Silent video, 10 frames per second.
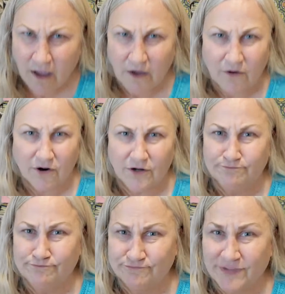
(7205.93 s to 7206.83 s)
Oh, girl.
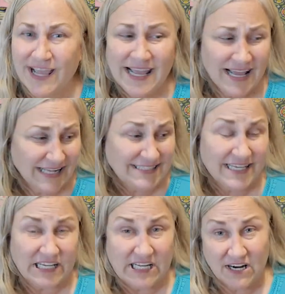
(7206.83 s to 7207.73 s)
Hmm. I
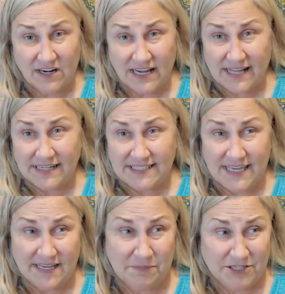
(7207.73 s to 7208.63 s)
take a cart and I
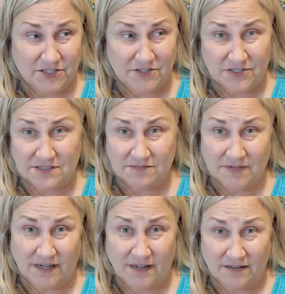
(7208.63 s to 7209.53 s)
take a bunch of those
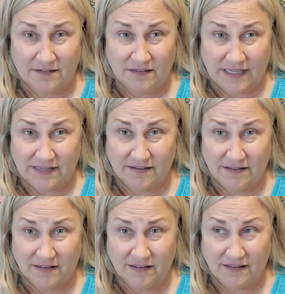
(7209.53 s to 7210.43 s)
uh like
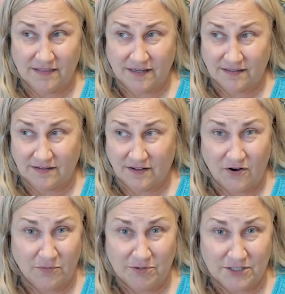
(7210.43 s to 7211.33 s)
the
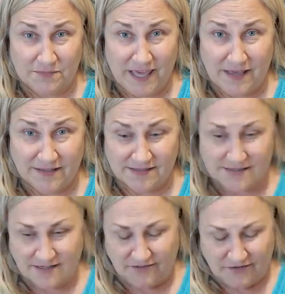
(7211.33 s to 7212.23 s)
home good bags and
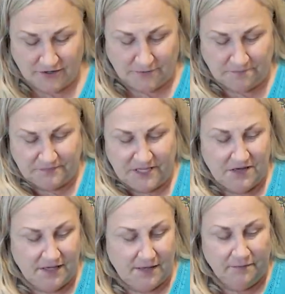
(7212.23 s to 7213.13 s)
stuff, you know, that
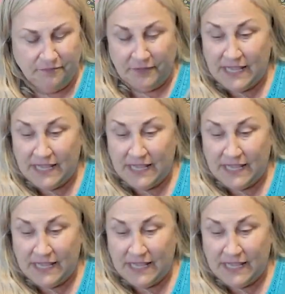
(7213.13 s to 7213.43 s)
you get.